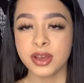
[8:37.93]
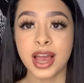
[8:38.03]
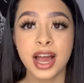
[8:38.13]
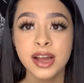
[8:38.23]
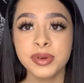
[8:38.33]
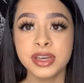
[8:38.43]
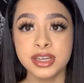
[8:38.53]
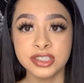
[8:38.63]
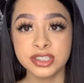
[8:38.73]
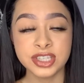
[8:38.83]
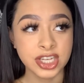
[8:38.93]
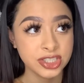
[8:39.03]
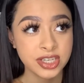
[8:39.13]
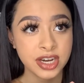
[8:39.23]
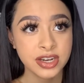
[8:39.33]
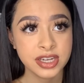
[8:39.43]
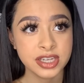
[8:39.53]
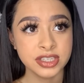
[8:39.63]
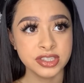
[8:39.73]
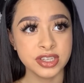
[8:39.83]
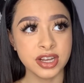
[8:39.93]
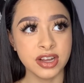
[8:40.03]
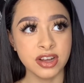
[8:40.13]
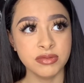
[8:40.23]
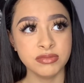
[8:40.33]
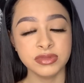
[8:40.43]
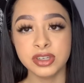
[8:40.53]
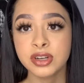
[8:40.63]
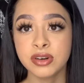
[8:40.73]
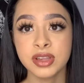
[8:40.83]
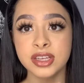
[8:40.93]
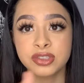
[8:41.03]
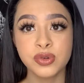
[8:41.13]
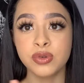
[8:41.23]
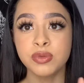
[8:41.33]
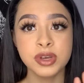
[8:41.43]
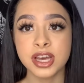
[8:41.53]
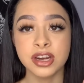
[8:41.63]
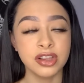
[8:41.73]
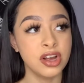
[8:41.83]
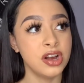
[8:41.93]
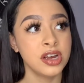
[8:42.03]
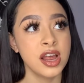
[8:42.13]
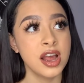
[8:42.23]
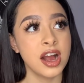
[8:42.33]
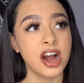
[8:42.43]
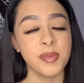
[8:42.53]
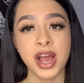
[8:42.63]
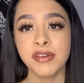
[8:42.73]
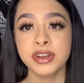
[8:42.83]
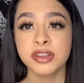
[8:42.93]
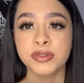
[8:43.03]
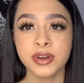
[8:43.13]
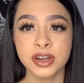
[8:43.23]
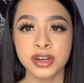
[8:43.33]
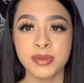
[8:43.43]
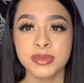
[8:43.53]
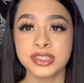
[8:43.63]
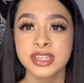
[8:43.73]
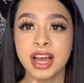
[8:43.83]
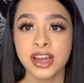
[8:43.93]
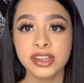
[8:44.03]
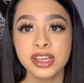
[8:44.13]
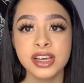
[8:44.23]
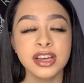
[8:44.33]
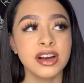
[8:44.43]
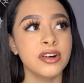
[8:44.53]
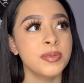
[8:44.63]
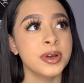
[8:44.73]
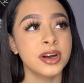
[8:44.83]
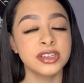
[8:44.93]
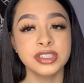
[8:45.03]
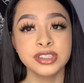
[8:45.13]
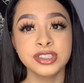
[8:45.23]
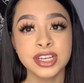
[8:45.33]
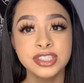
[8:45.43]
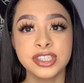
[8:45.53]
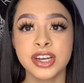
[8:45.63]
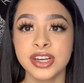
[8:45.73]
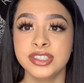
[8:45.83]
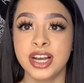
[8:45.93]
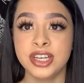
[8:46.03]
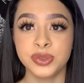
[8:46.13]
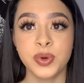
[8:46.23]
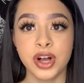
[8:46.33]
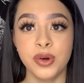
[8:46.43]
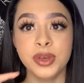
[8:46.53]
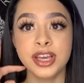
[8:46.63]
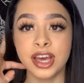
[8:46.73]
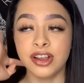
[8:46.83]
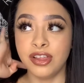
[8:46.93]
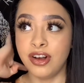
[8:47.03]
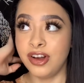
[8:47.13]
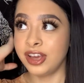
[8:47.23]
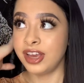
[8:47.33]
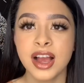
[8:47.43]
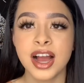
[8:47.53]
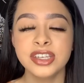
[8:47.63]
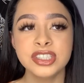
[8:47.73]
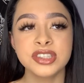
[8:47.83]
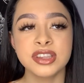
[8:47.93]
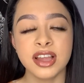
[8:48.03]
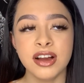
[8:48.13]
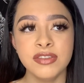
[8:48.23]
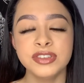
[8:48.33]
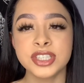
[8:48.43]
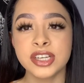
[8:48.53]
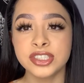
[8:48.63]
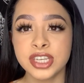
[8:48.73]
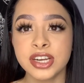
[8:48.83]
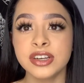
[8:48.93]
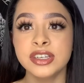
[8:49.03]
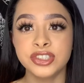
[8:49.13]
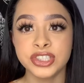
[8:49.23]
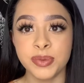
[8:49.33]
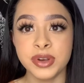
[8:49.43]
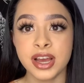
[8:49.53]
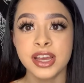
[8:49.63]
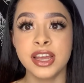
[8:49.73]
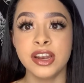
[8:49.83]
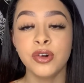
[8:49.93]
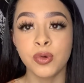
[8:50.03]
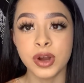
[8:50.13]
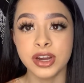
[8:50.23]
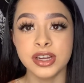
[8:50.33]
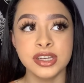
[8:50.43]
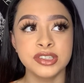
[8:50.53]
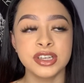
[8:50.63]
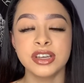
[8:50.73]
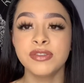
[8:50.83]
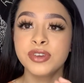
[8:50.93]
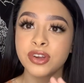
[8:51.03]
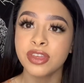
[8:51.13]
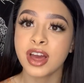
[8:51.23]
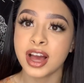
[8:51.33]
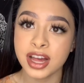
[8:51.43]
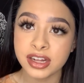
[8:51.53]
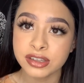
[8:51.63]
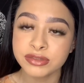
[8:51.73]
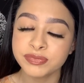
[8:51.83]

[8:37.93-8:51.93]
Abby is a Sagittarius, you know, that's cool, we get along. I have another friend, her name is Natalie. Oh my god, she's a Sagittarius as well, we get along. I just love Sagittarius, Gemini, and Aquarius. Like, if you're that,